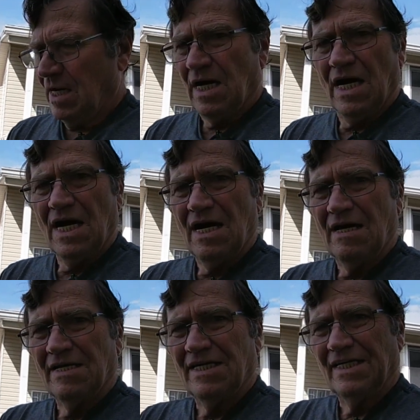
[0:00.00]

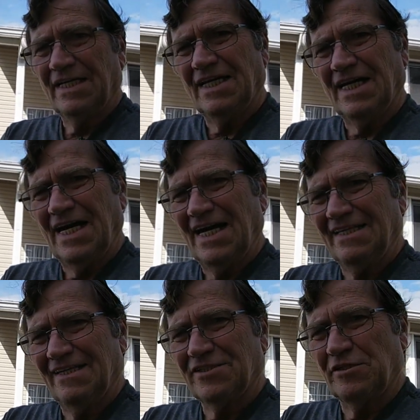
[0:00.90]
And then I
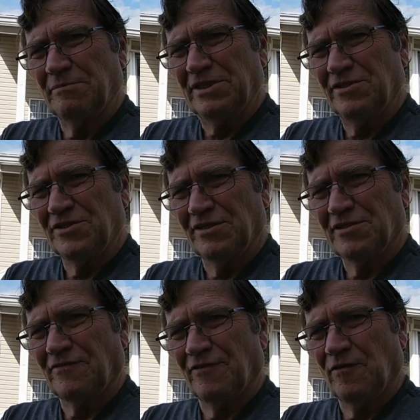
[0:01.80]
had this, and I've been using
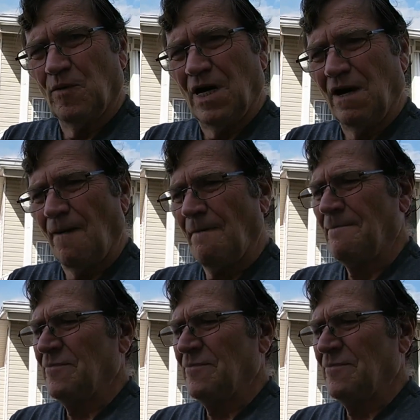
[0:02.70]
this for a while,